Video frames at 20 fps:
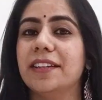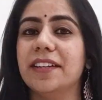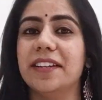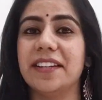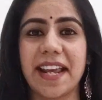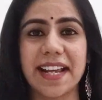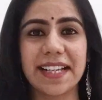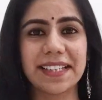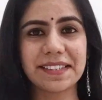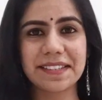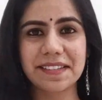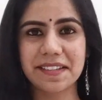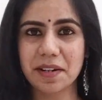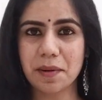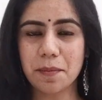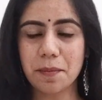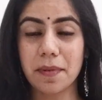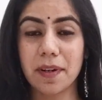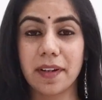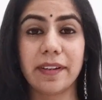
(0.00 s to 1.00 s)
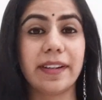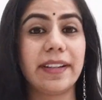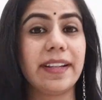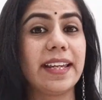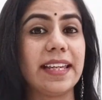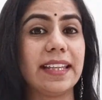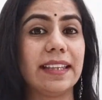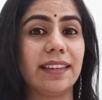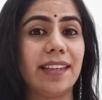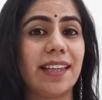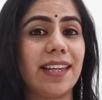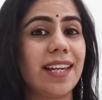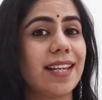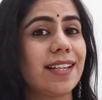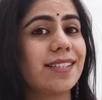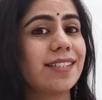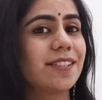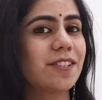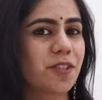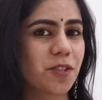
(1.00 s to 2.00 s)
The next number in
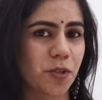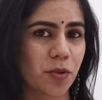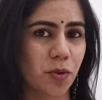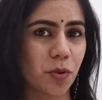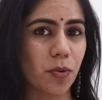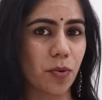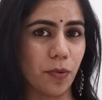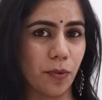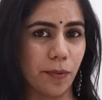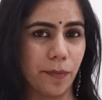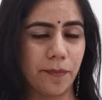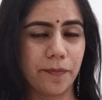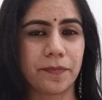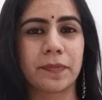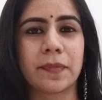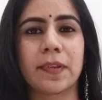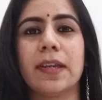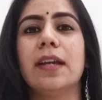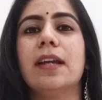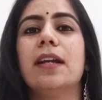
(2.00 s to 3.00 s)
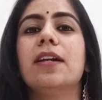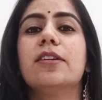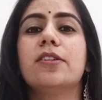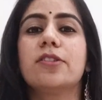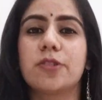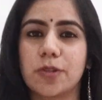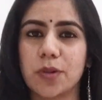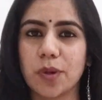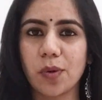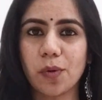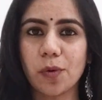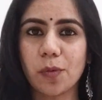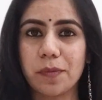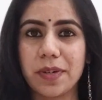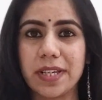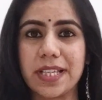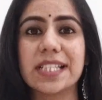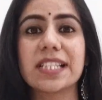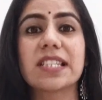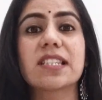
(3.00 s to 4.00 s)
Hindi is 2. 2
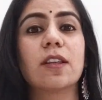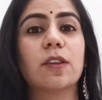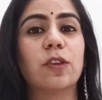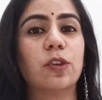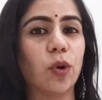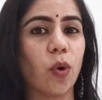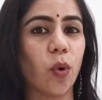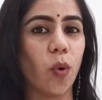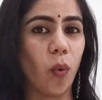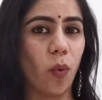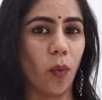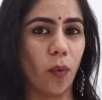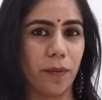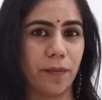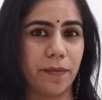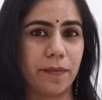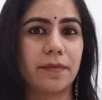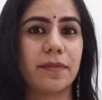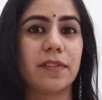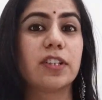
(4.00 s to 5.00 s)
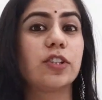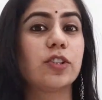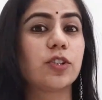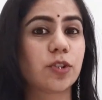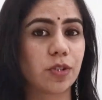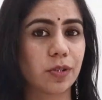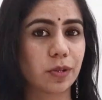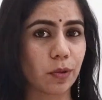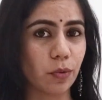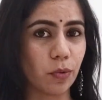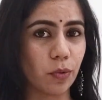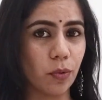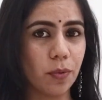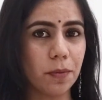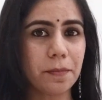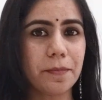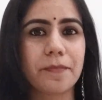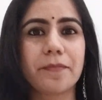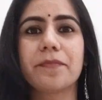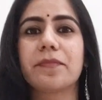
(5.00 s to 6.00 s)
means do.
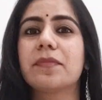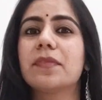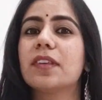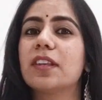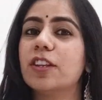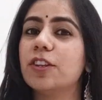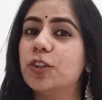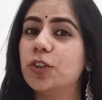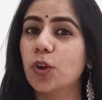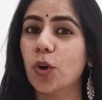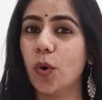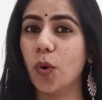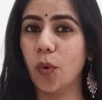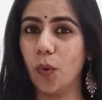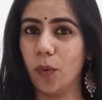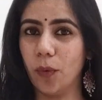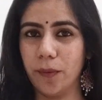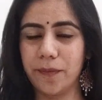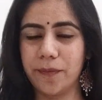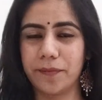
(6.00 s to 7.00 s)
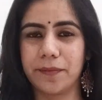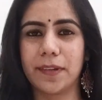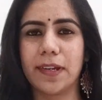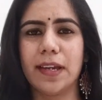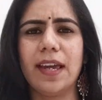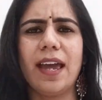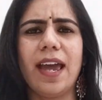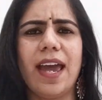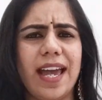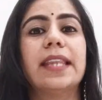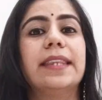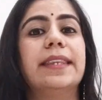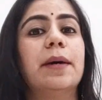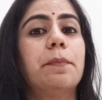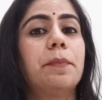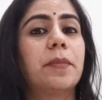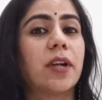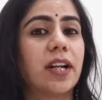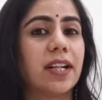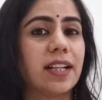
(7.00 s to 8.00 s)
2, do. The
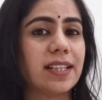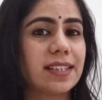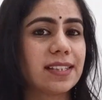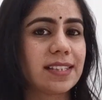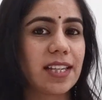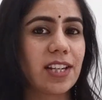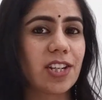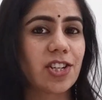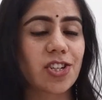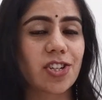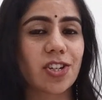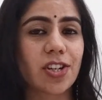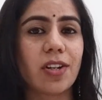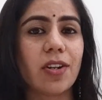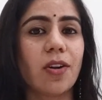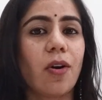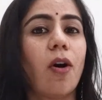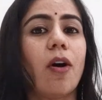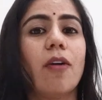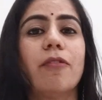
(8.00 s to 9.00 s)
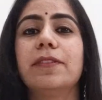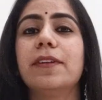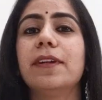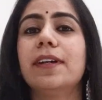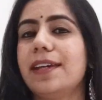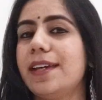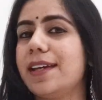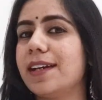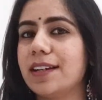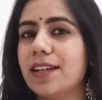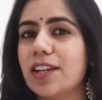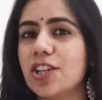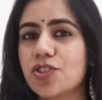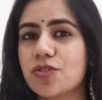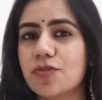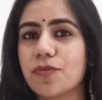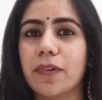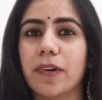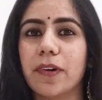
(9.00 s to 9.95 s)
pronunciation of the English